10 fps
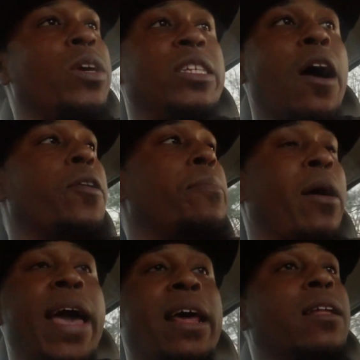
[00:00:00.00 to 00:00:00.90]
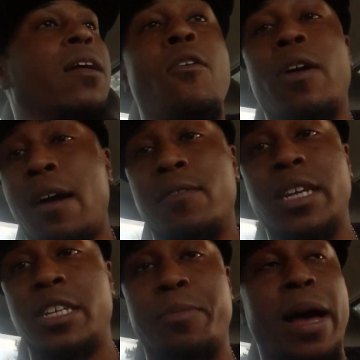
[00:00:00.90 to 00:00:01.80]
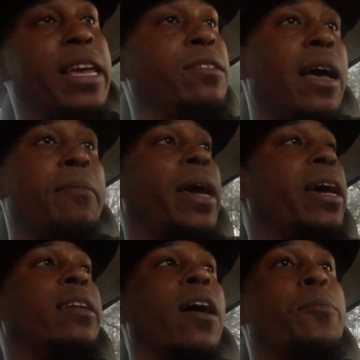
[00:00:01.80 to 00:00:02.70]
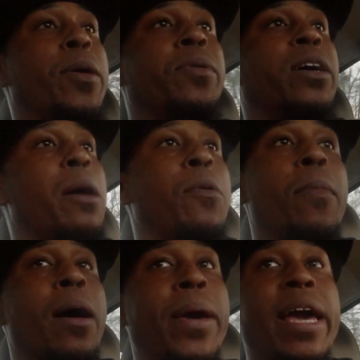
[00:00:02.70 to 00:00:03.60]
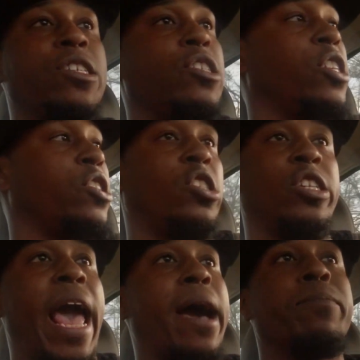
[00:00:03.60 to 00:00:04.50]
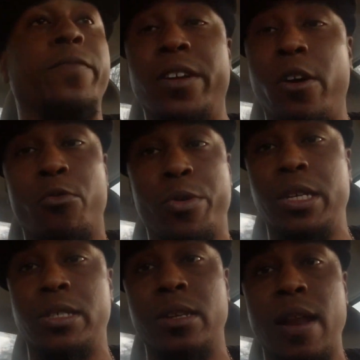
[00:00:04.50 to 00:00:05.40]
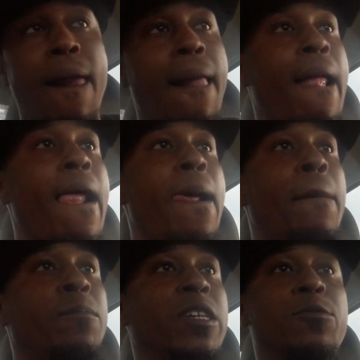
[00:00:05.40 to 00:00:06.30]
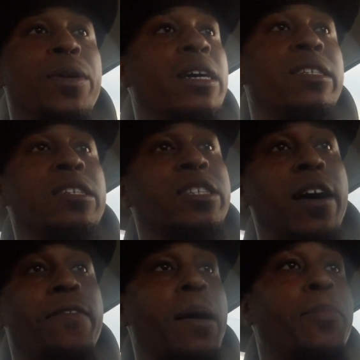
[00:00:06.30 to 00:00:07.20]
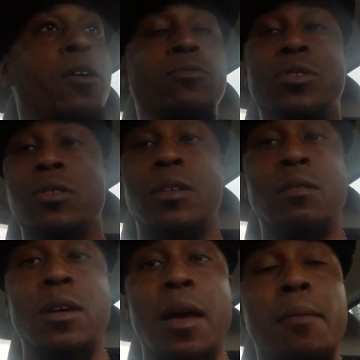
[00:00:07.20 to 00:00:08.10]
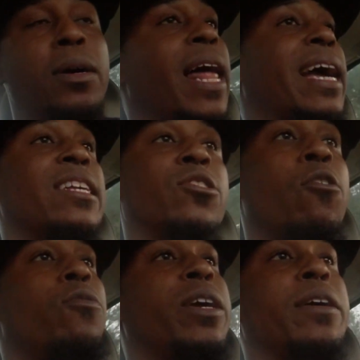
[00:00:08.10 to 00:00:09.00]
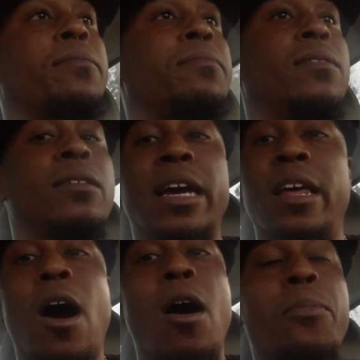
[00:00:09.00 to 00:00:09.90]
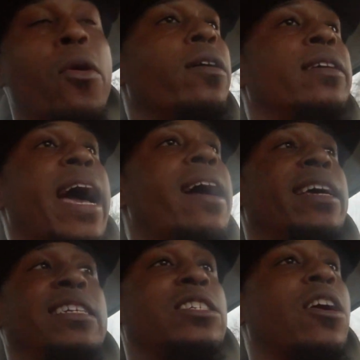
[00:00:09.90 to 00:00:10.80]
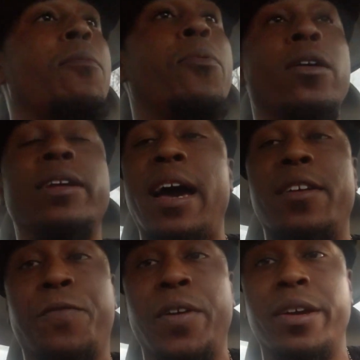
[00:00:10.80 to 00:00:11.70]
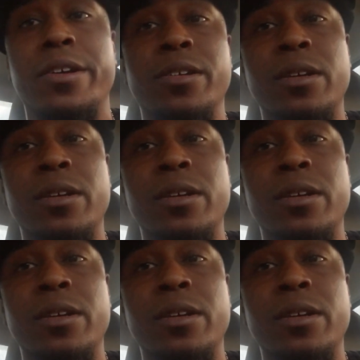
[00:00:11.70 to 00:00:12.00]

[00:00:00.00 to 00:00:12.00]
We had a long conversation about it. He was like, man, dog, people will come on my page and just snap for no reason, just because of the stuff I post. But like I told him, it just all boiled down to fear.